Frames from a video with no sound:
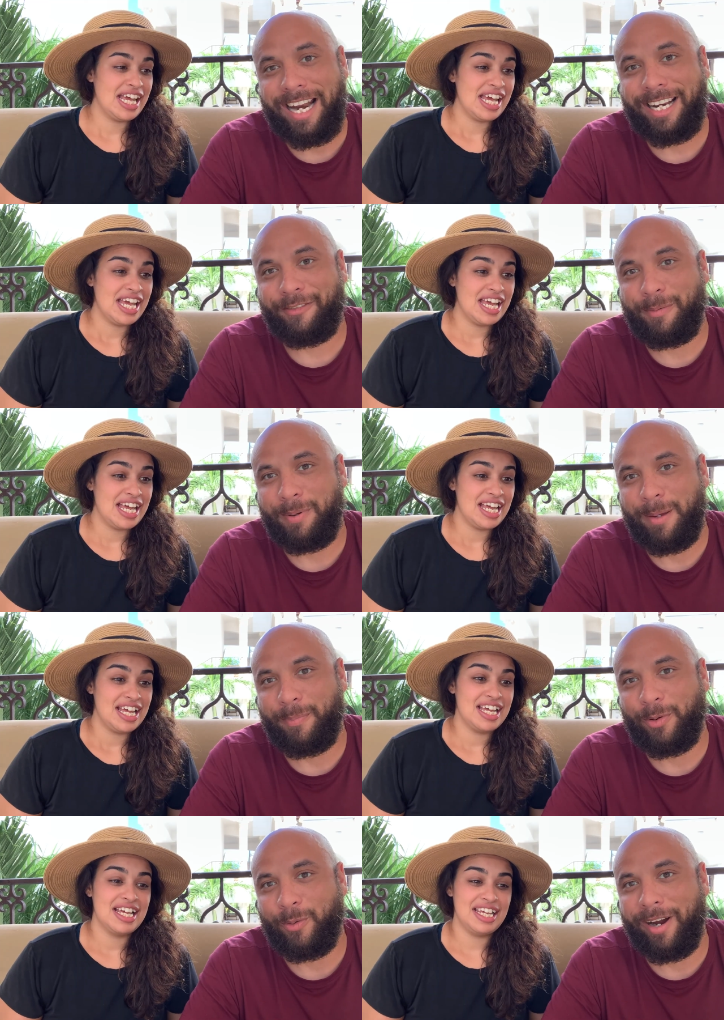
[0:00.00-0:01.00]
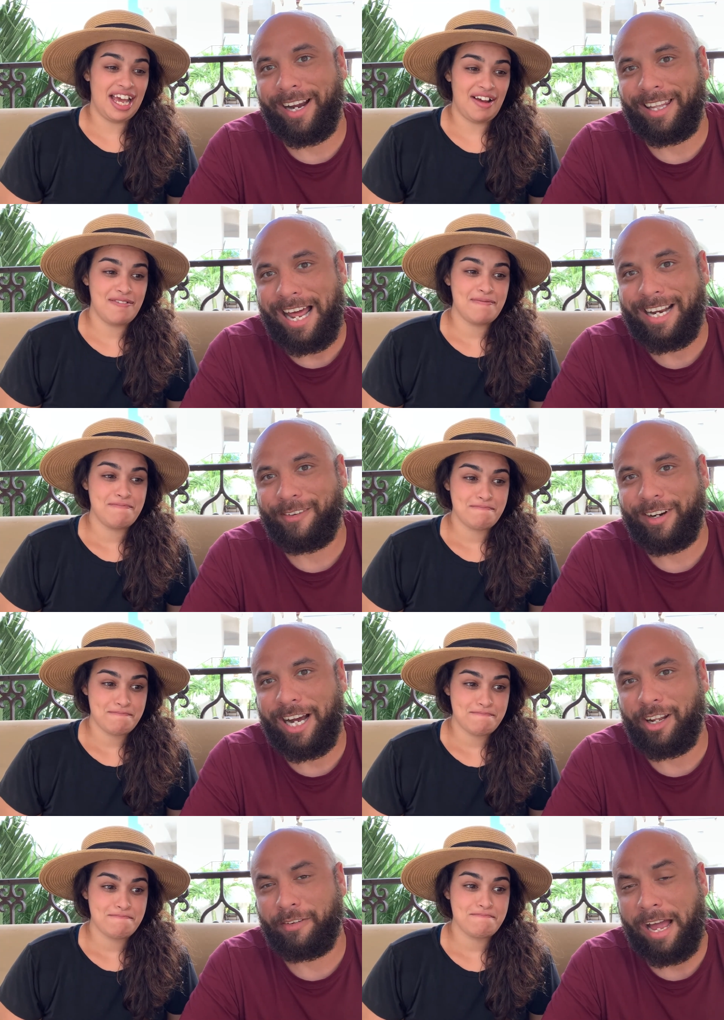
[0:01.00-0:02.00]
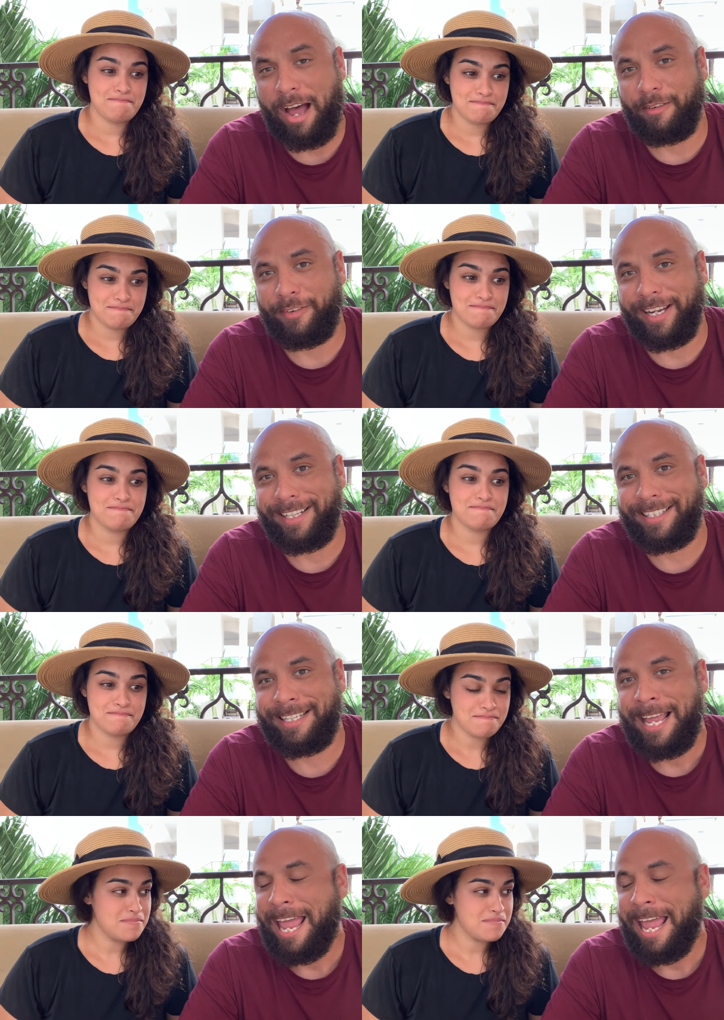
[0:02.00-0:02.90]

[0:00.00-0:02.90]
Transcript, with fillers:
Speaker 1: of different people wearing a lot of different colorful outfits,